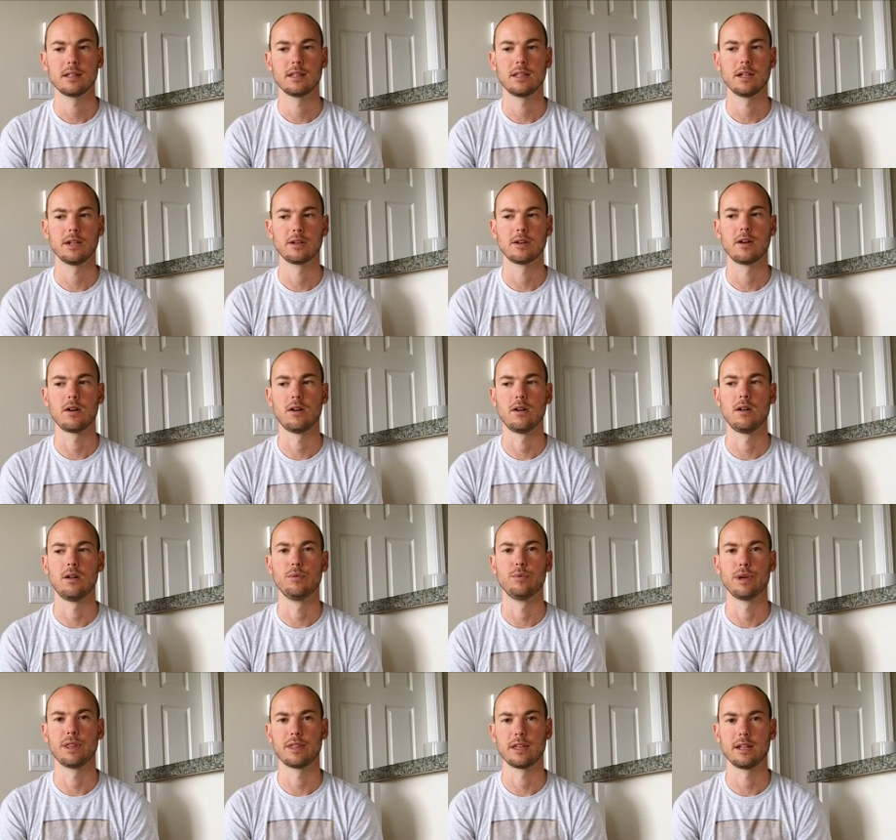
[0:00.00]
they're
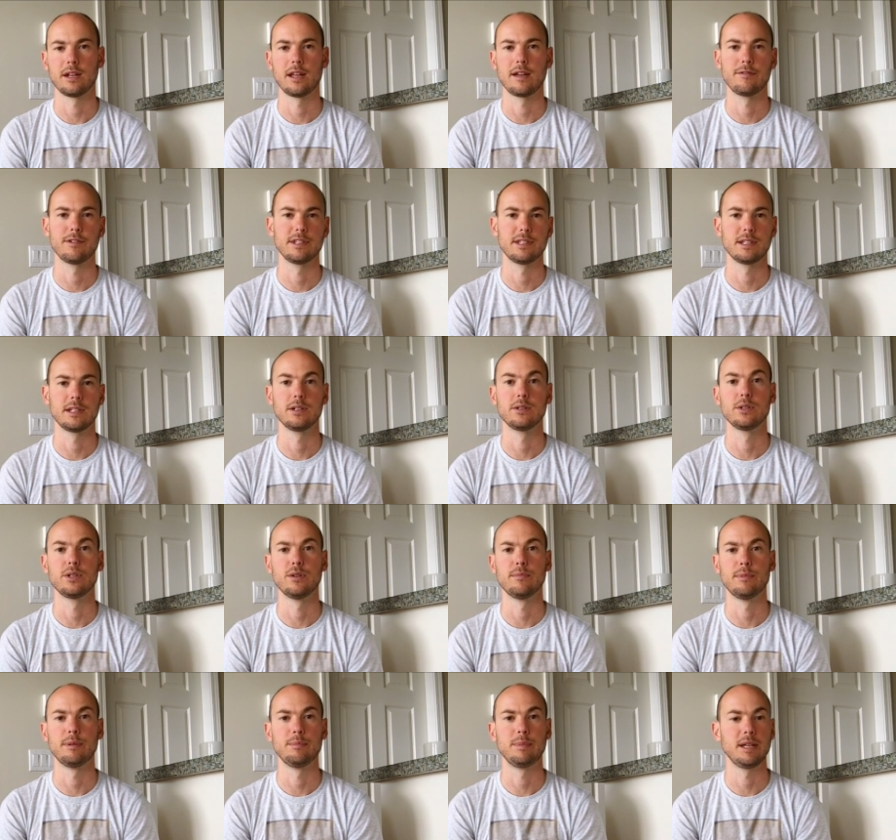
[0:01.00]
all within every single
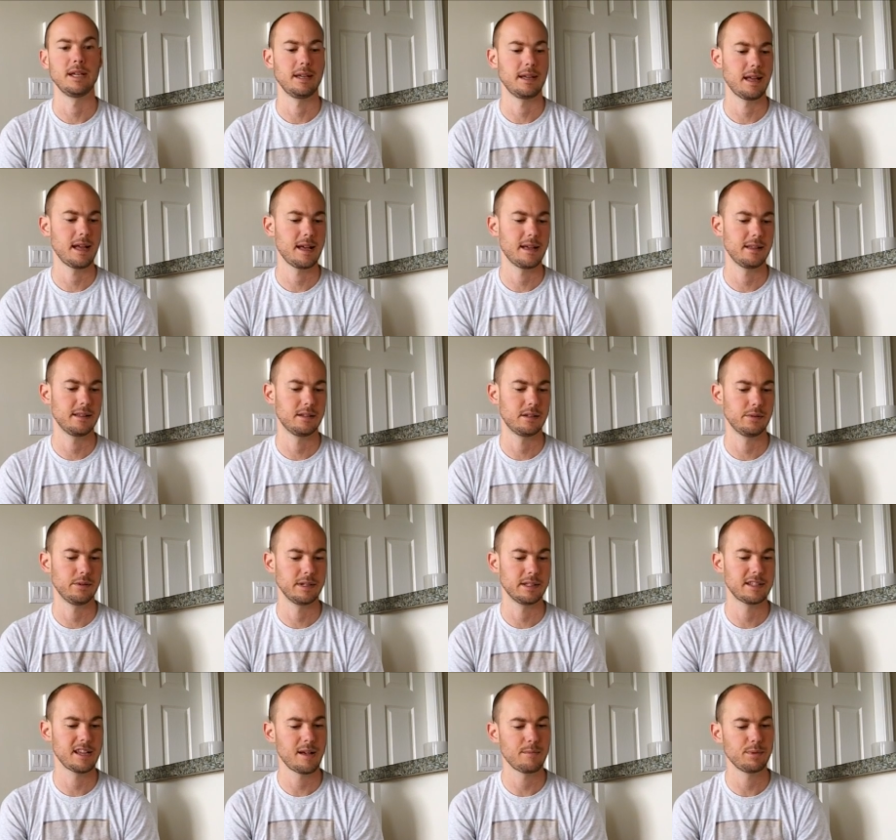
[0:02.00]
human being. And so
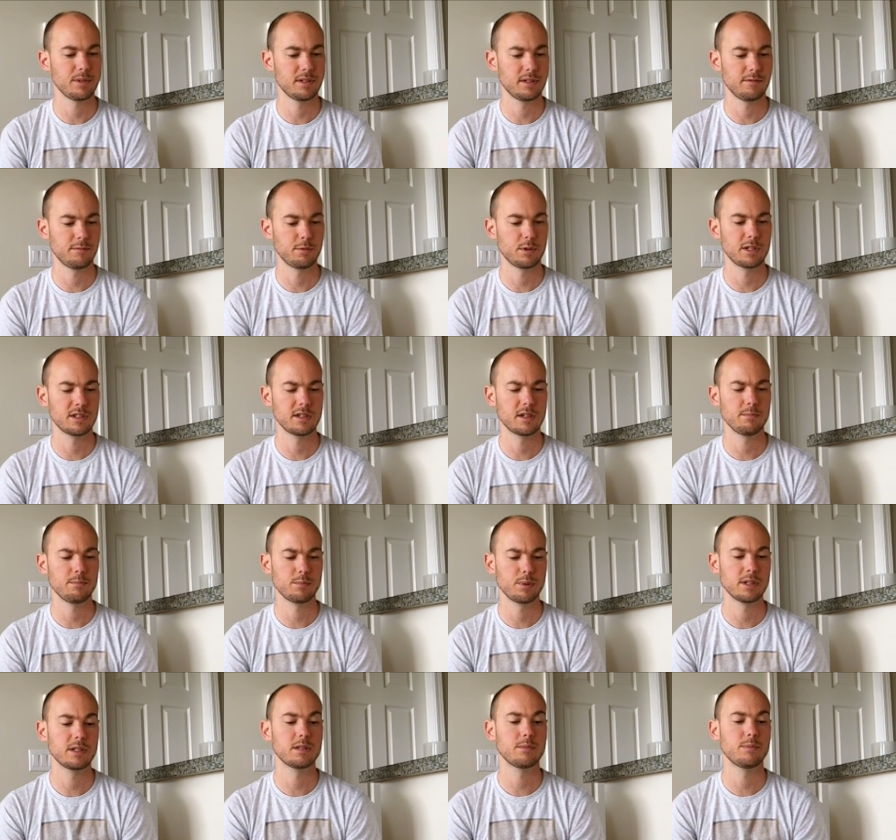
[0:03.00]
examples of
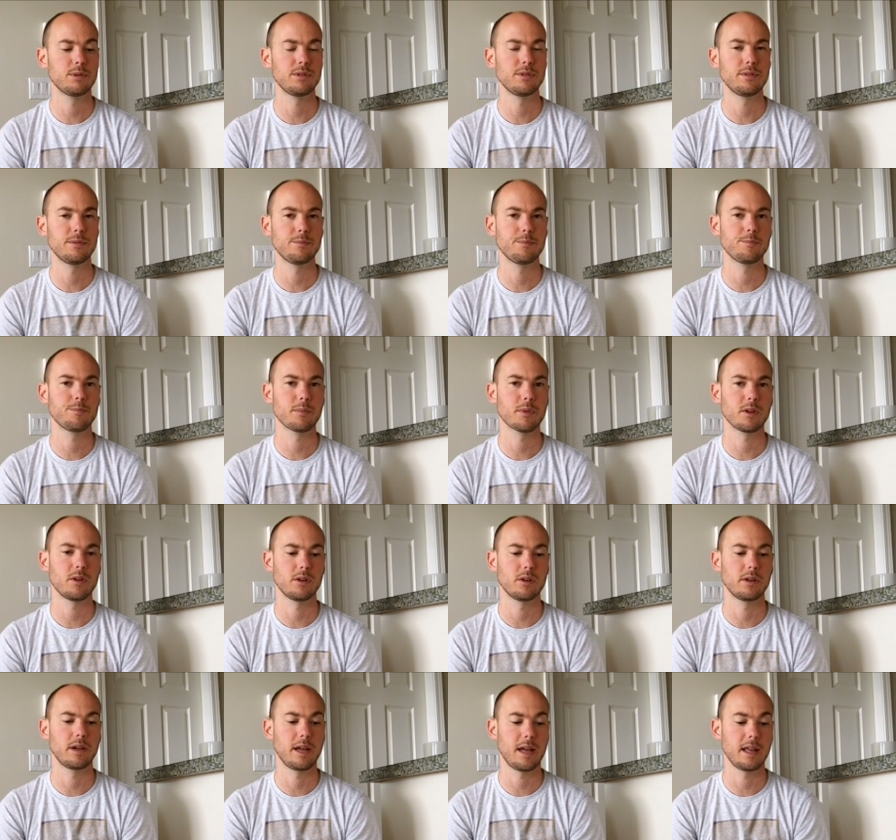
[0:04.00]
principle,
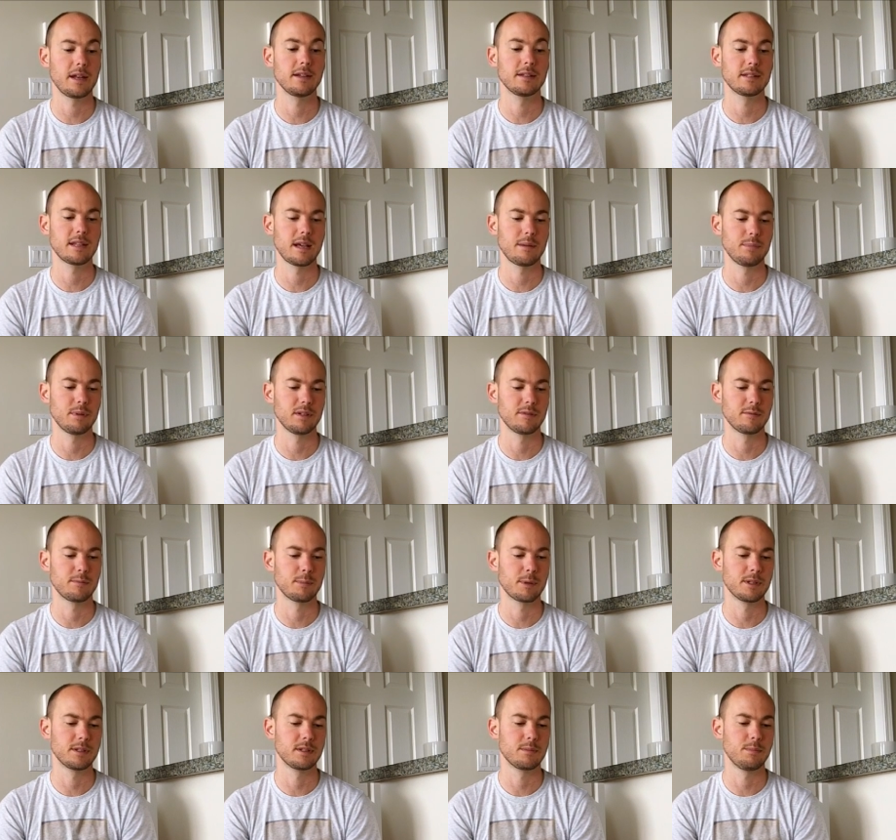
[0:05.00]
or an example of
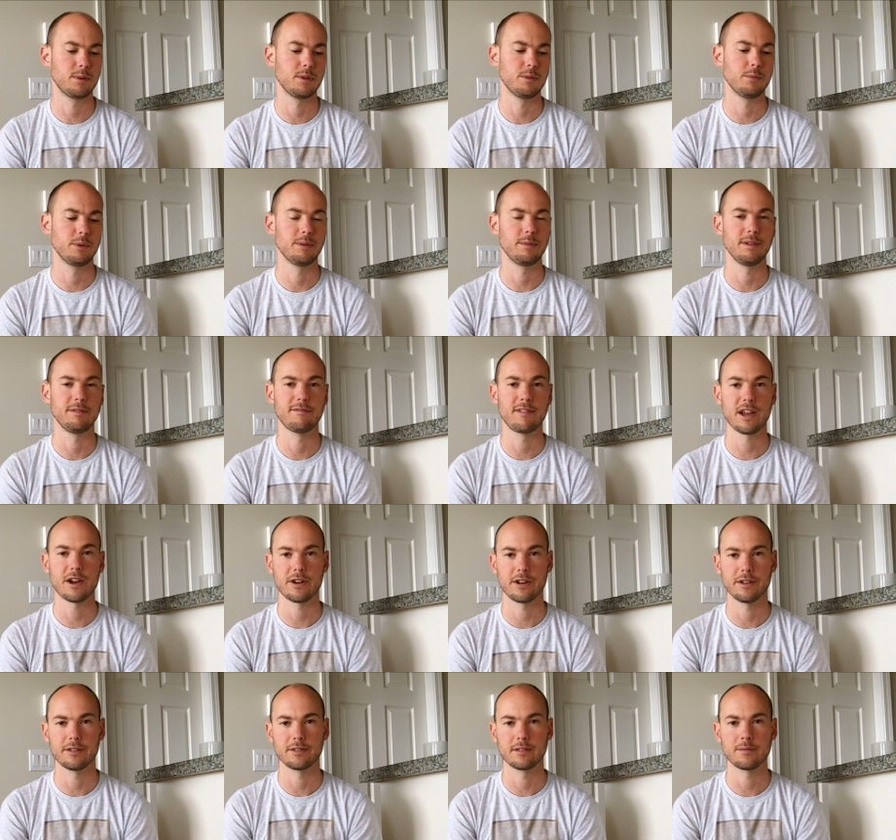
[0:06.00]
principle, would be
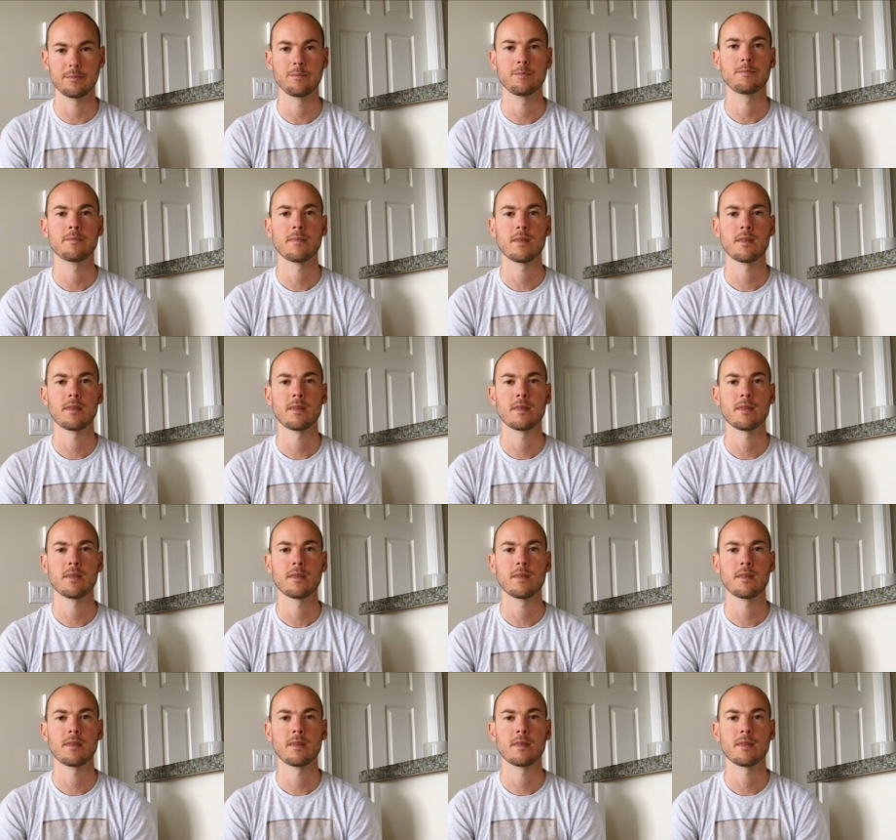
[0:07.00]
fairness.